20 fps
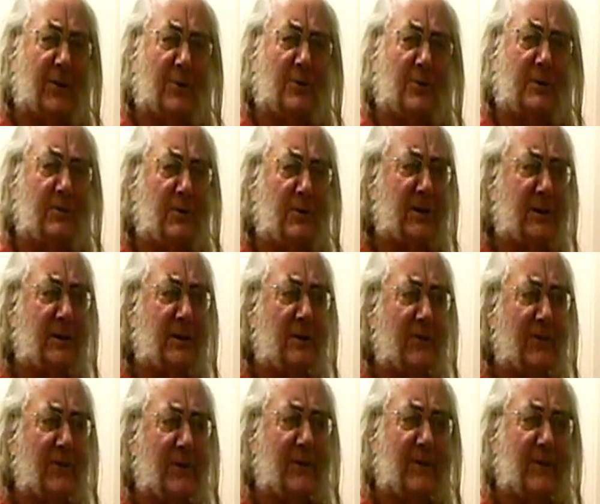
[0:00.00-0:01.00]
thought to
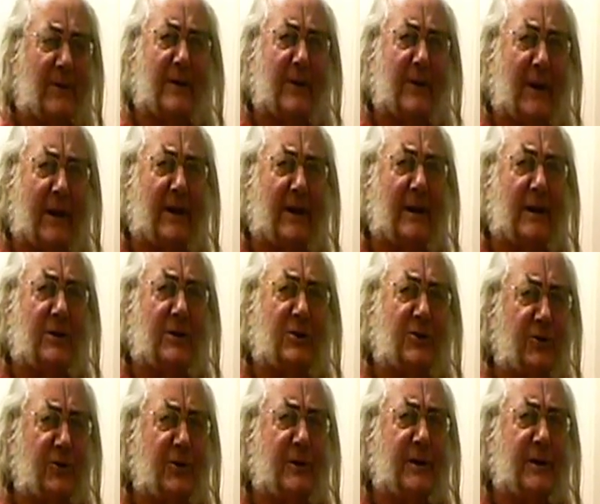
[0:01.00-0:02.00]
myself, even at that age,
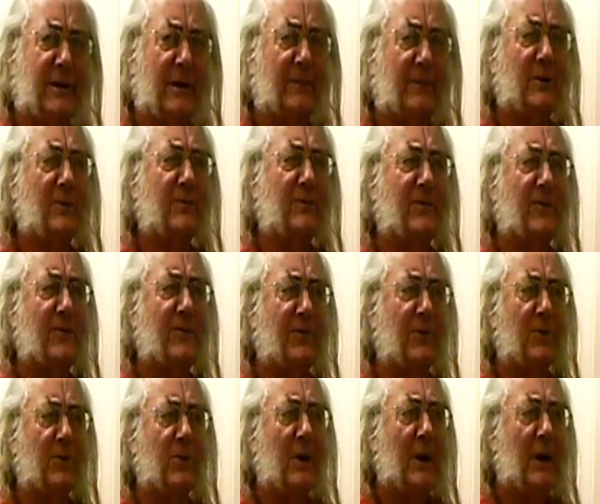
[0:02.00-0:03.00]
3 coming on for
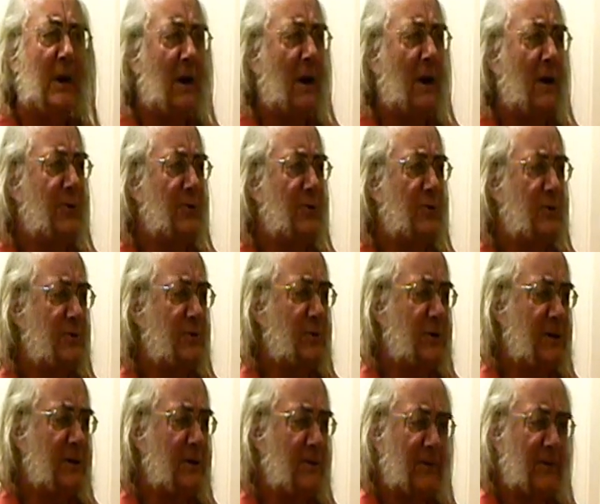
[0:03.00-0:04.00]
4, I thought to
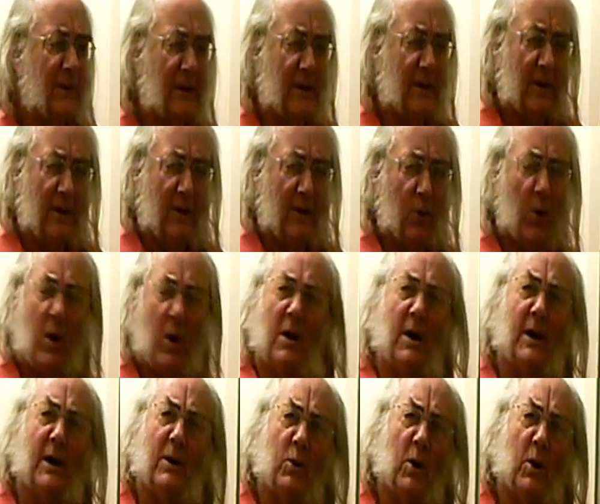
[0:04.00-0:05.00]
myself,
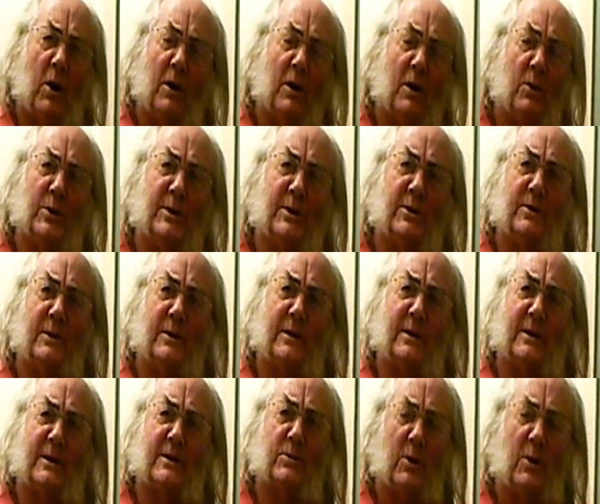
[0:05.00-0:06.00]
why are we doing
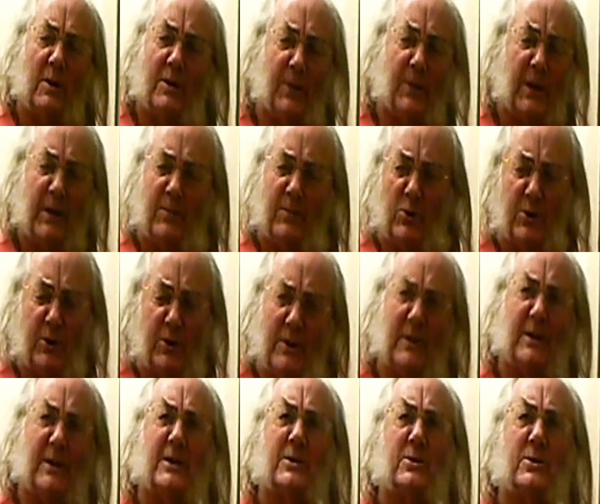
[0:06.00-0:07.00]
this? Why are people doing
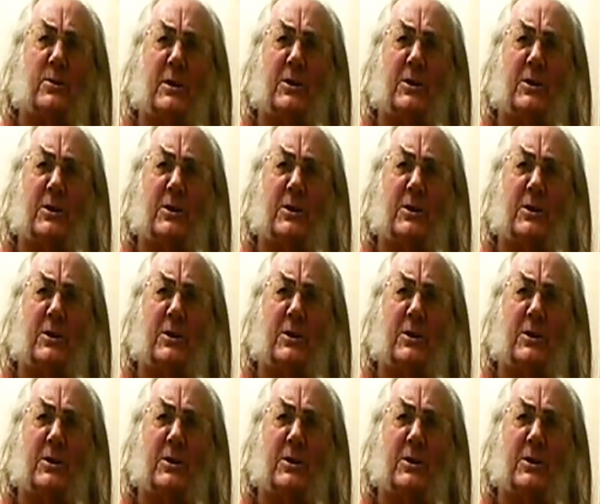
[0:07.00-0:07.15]
this to